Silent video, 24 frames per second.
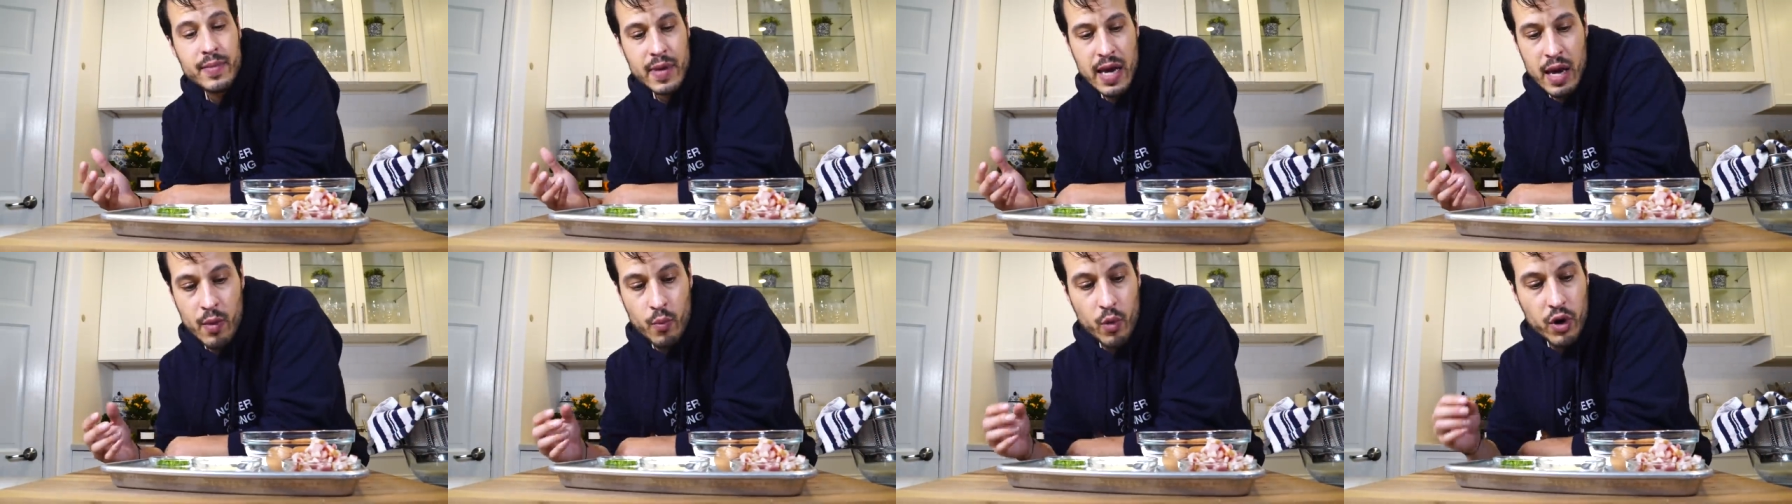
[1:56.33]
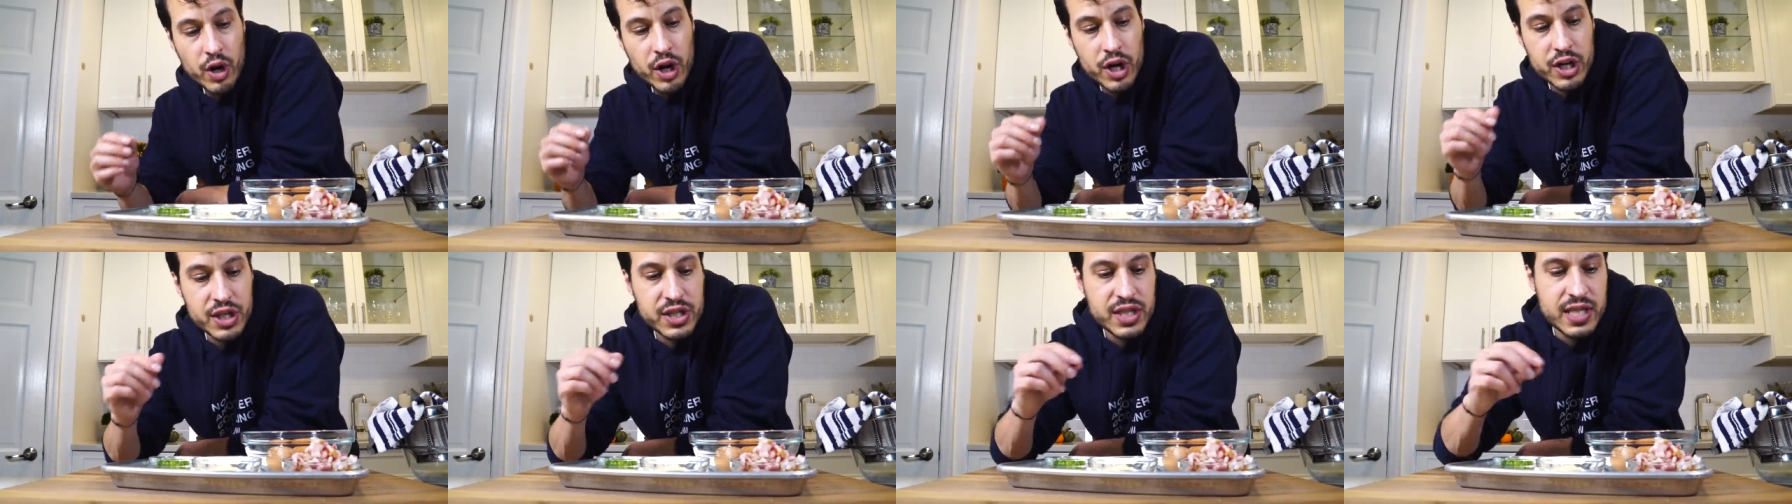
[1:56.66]
And we're
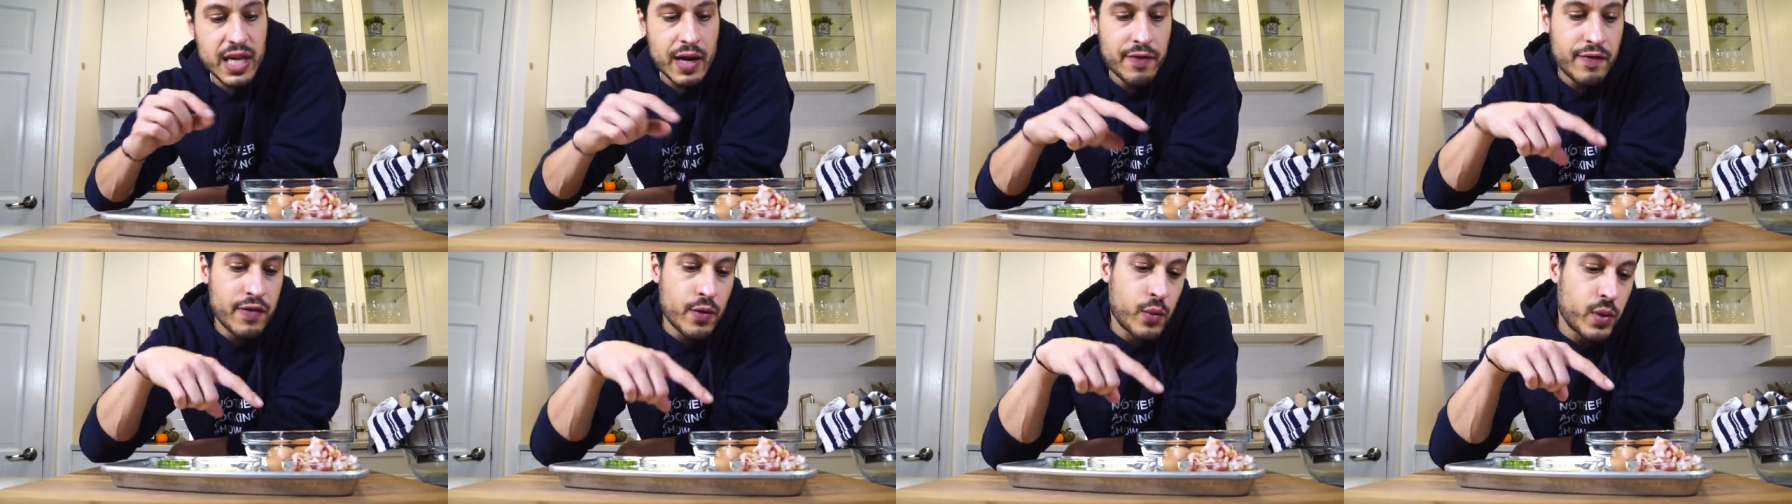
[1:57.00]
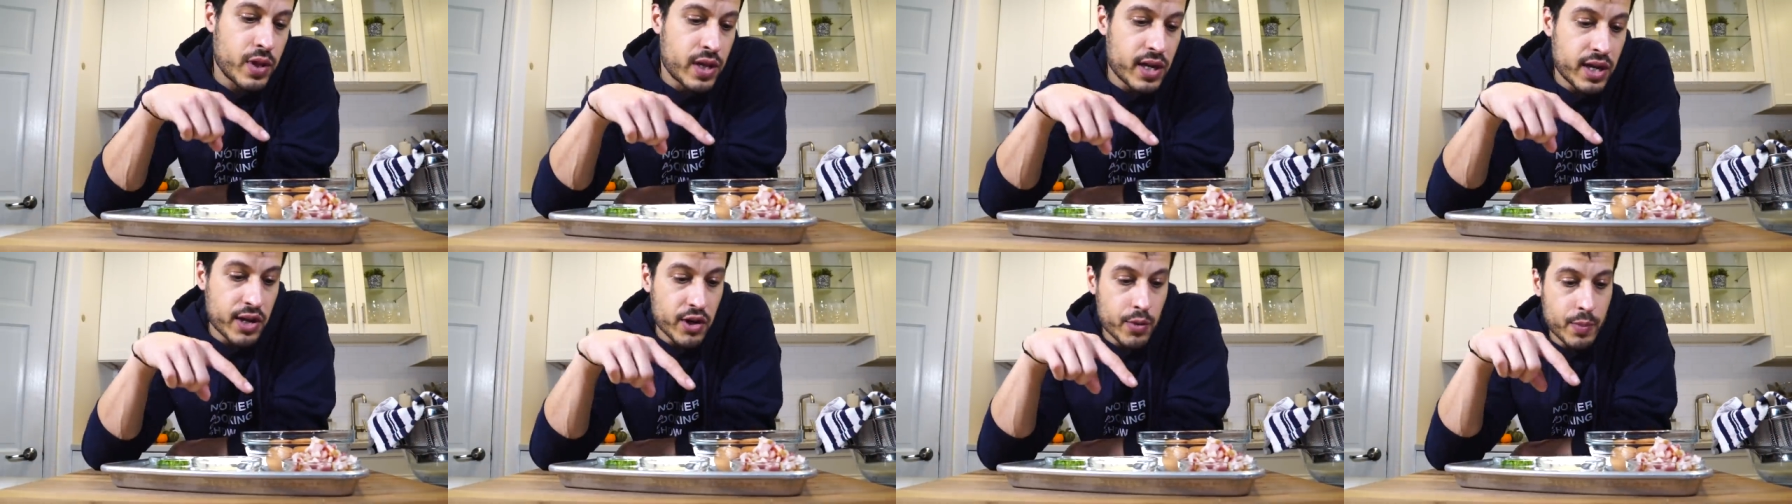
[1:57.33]
gonna stuff it
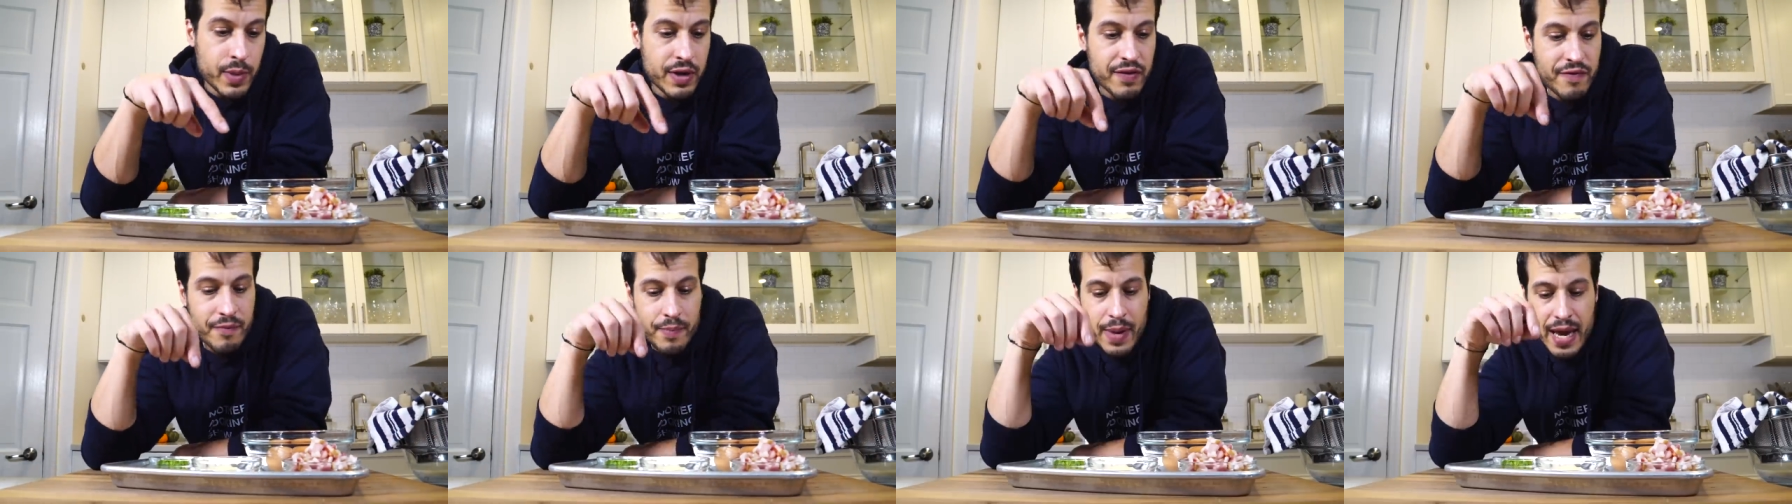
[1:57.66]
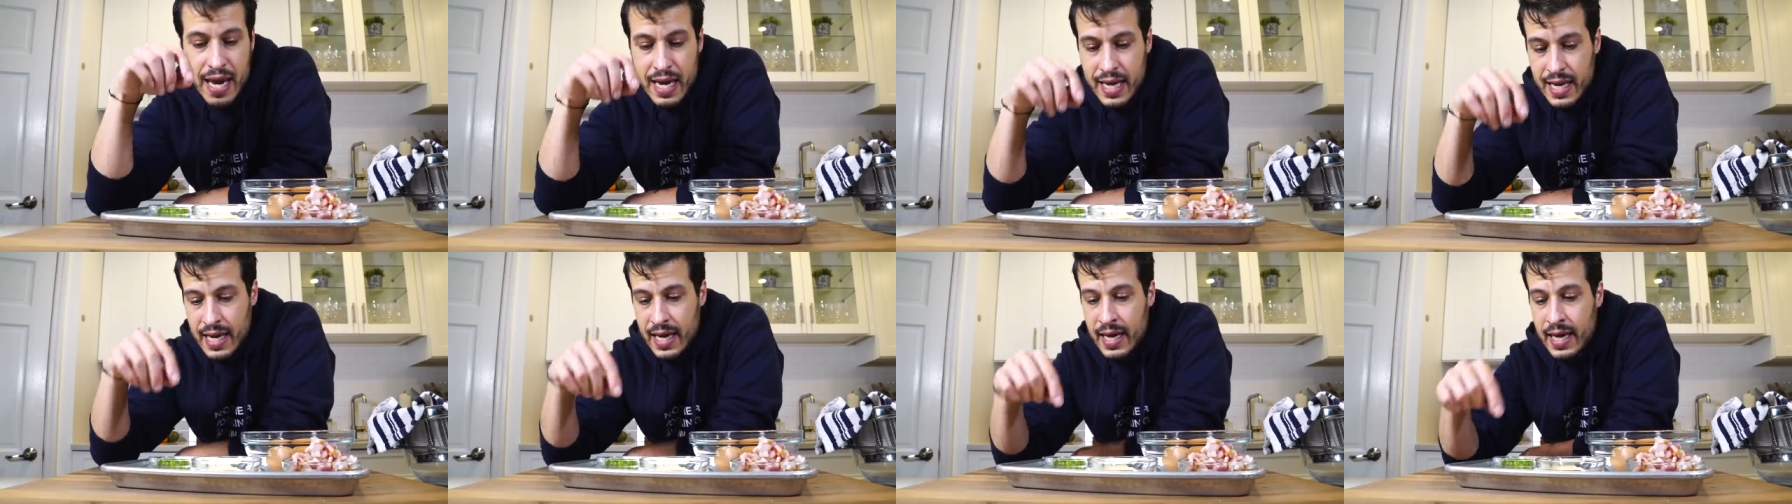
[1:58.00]
with a little bit of
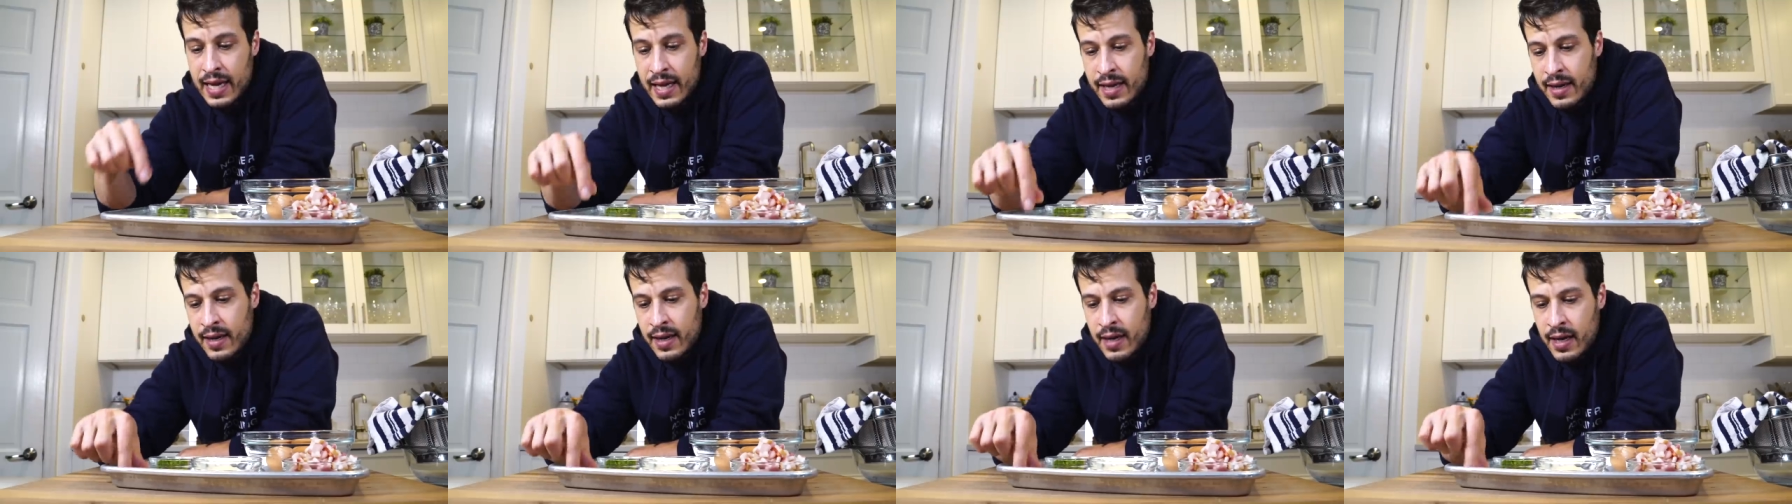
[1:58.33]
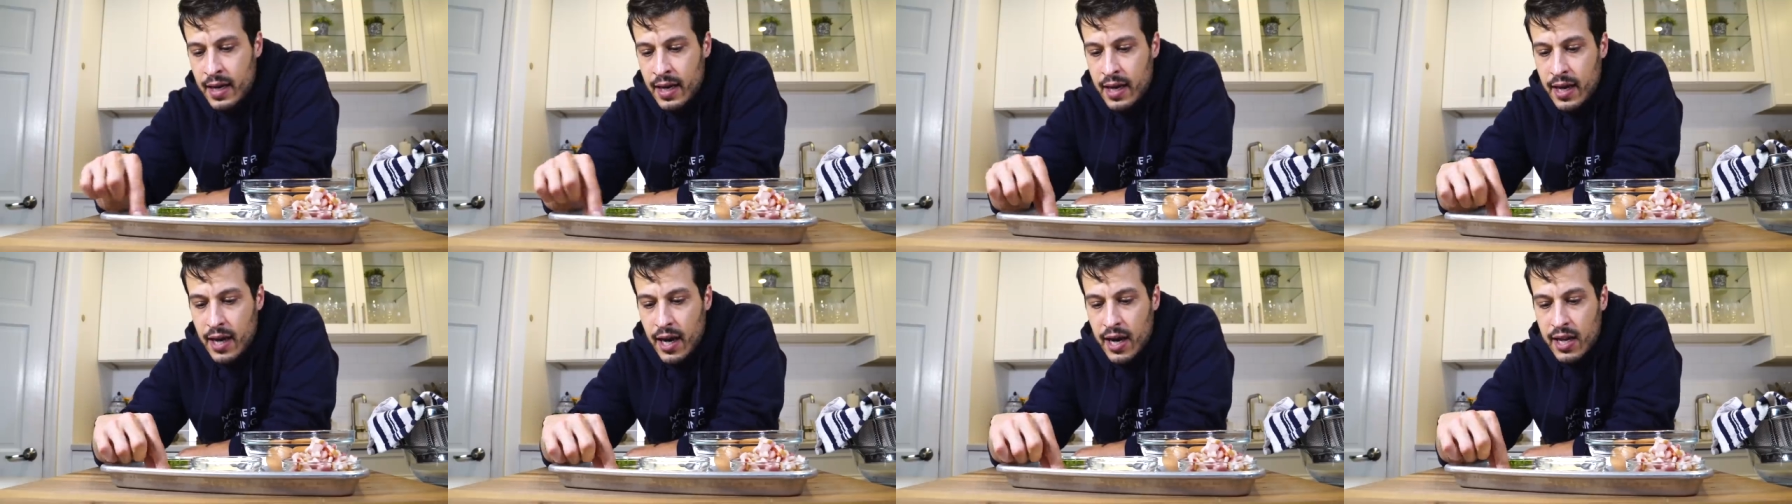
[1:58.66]
bacon,
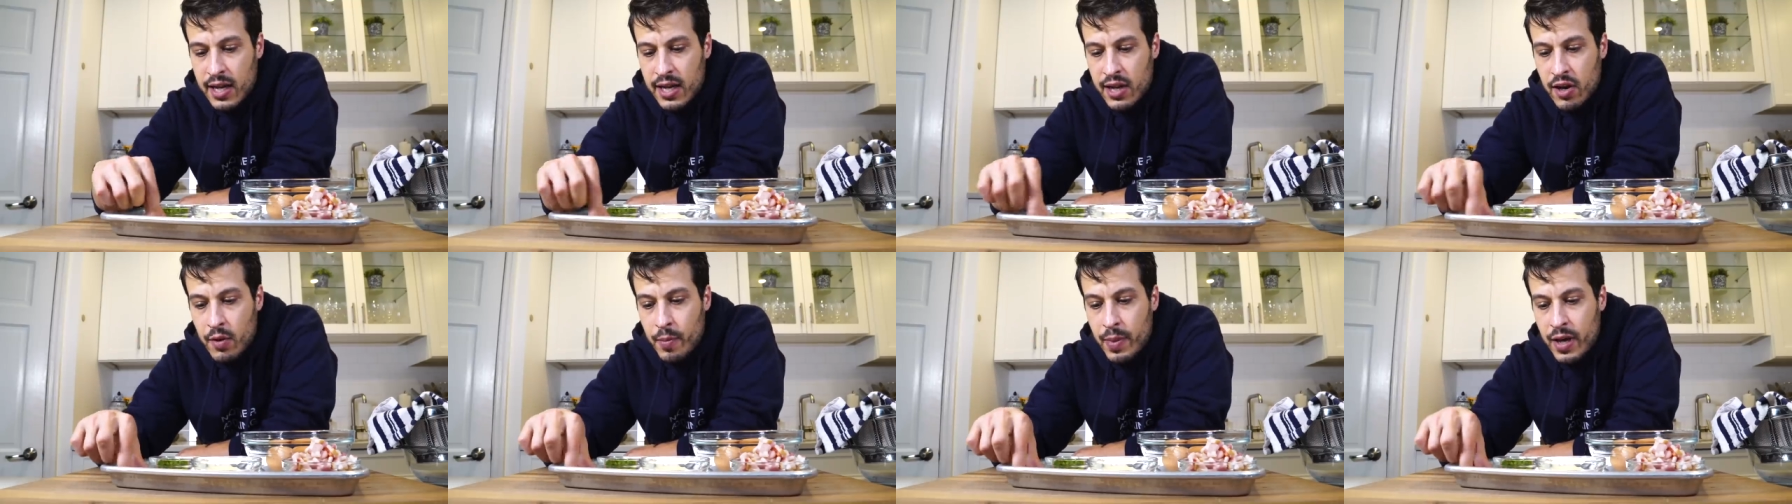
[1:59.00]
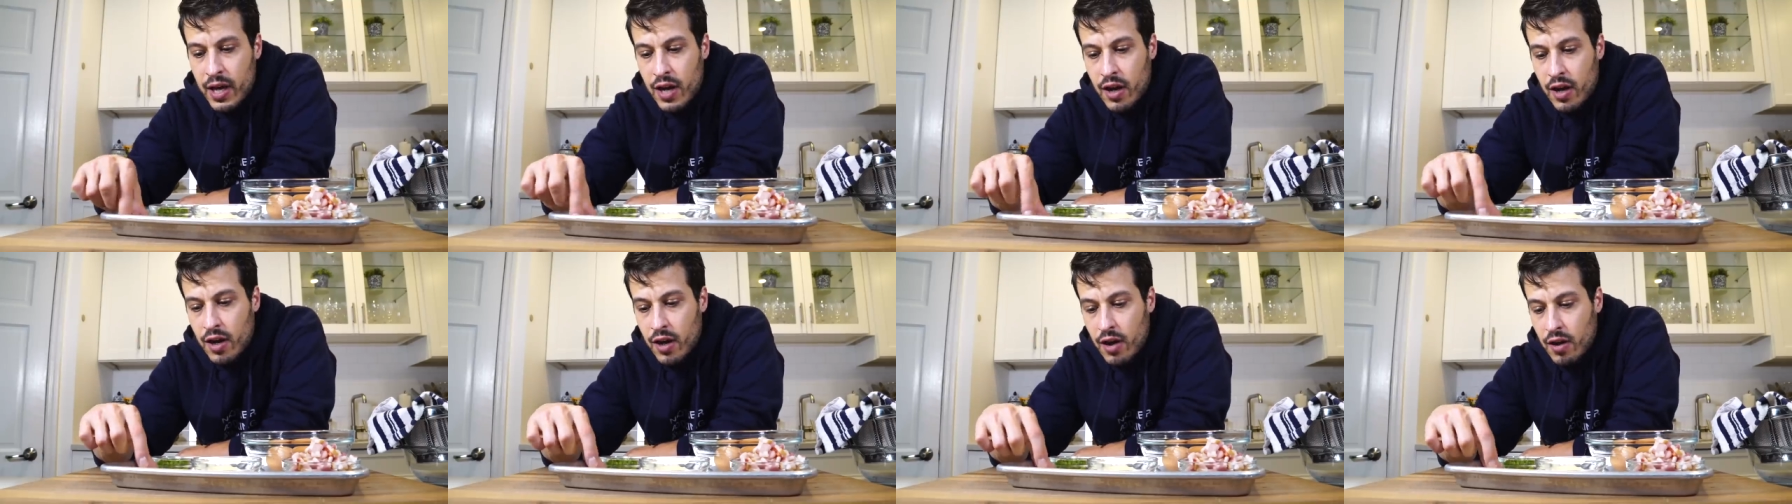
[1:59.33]
a little
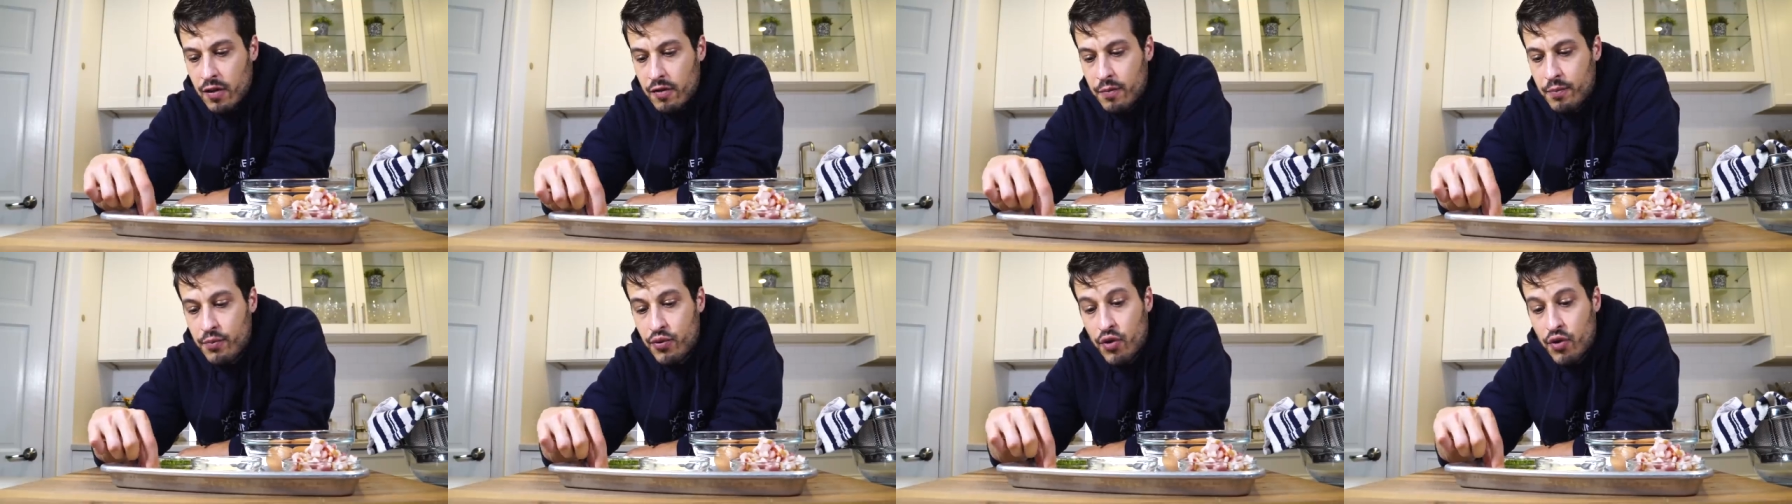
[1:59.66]
bit of